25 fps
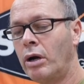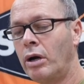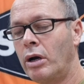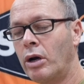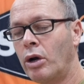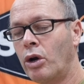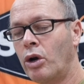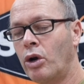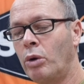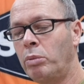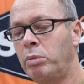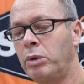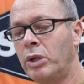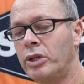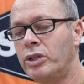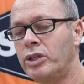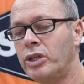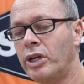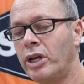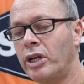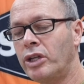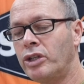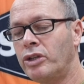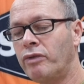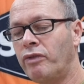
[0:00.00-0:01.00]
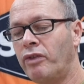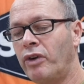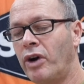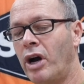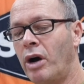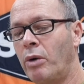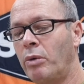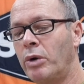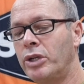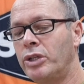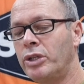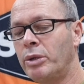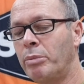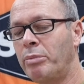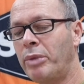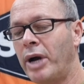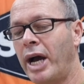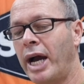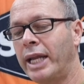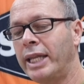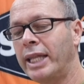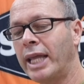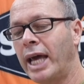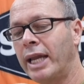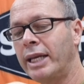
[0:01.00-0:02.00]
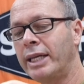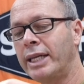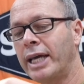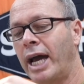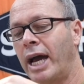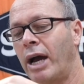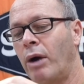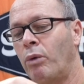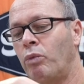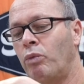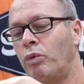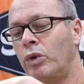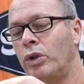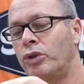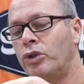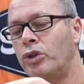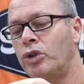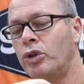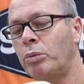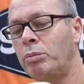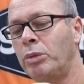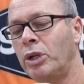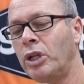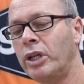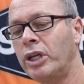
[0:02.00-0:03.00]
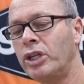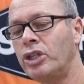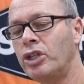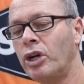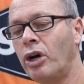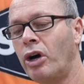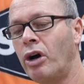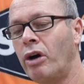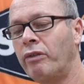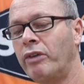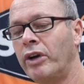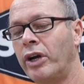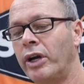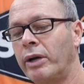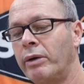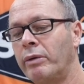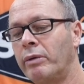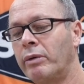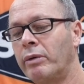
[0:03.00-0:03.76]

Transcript: A couple of turns forward to bind that down. We'll double this over,